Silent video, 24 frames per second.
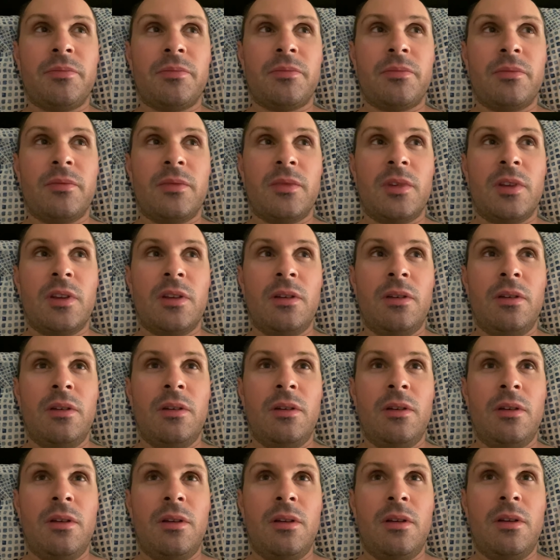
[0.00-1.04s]

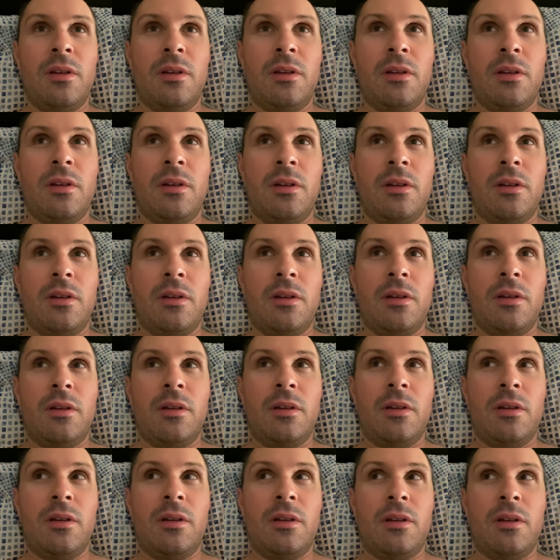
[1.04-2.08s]

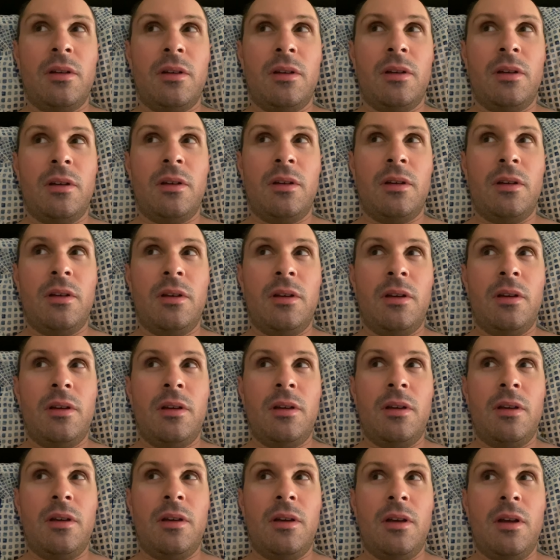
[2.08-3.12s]

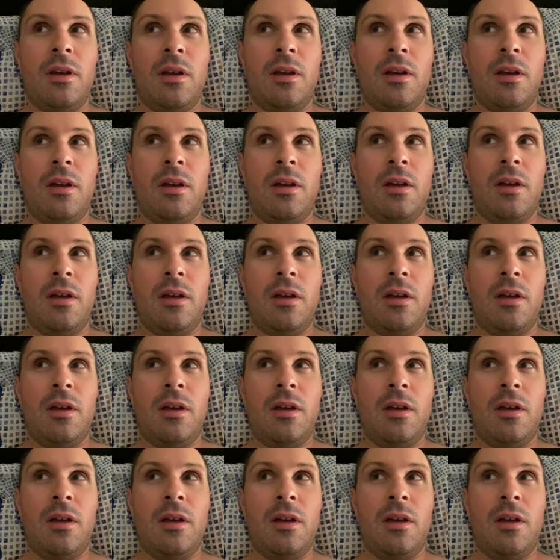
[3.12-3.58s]
(silence)